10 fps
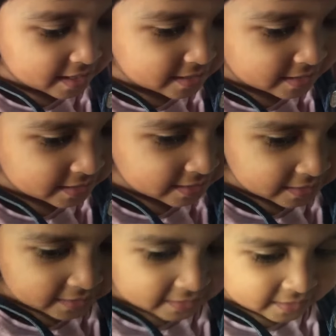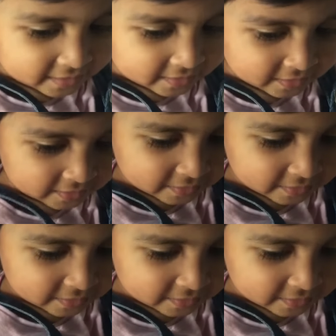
Yes. How did you make it?